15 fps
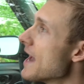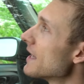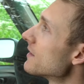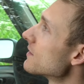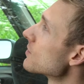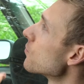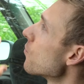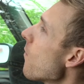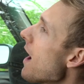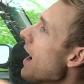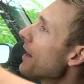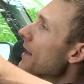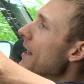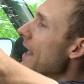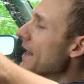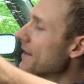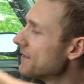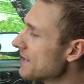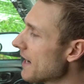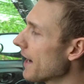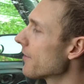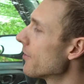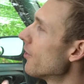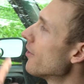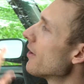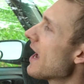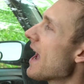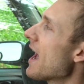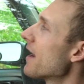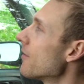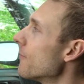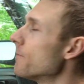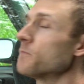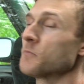it's one entire and